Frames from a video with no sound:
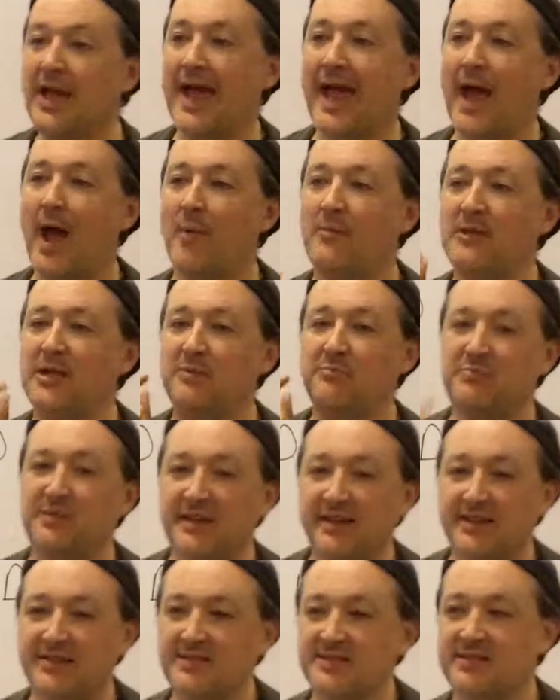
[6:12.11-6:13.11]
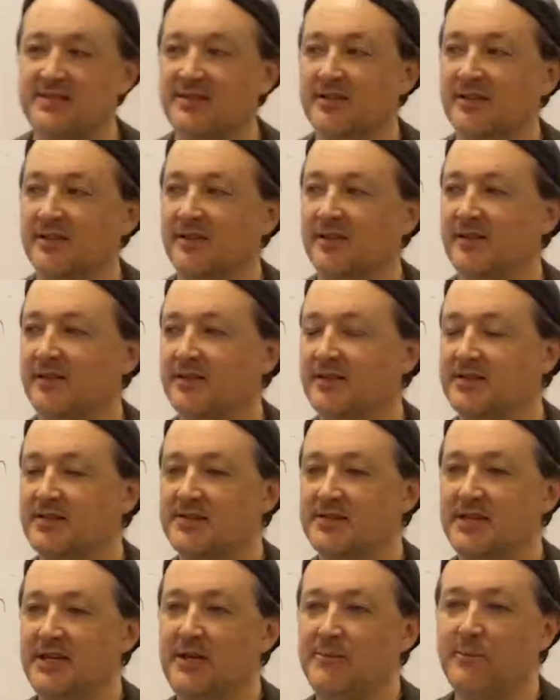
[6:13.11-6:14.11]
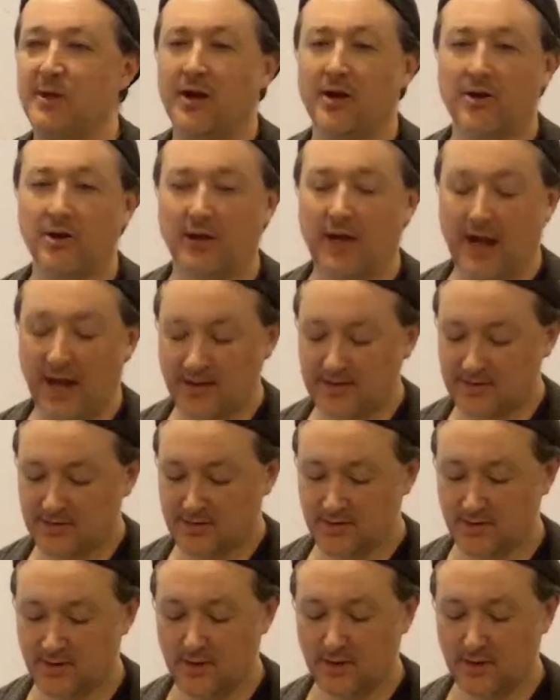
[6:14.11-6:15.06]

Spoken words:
how many beats does E minor last?